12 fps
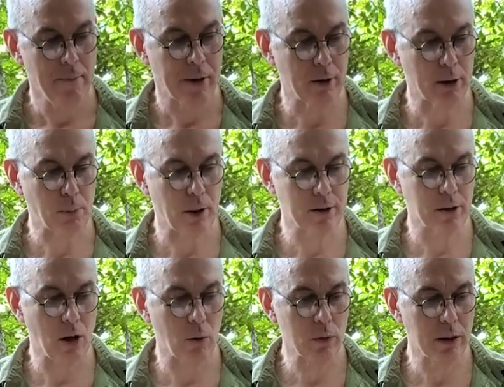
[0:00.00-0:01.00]
There is
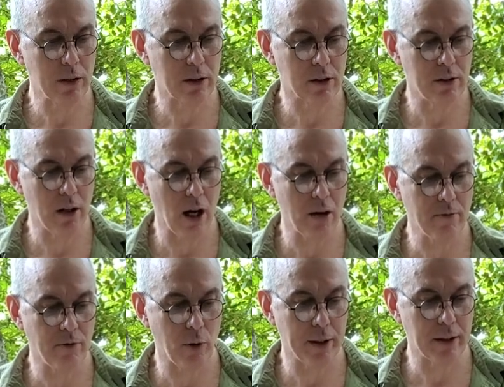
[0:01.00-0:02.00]
present only this
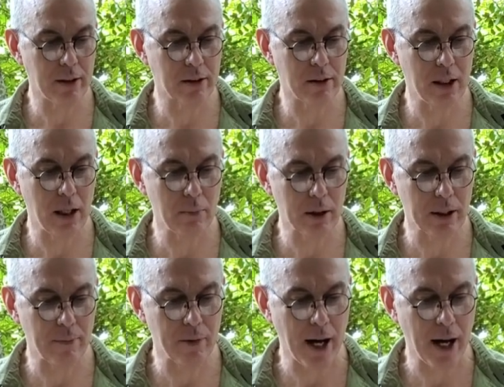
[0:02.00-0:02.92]
non-voidness, namely,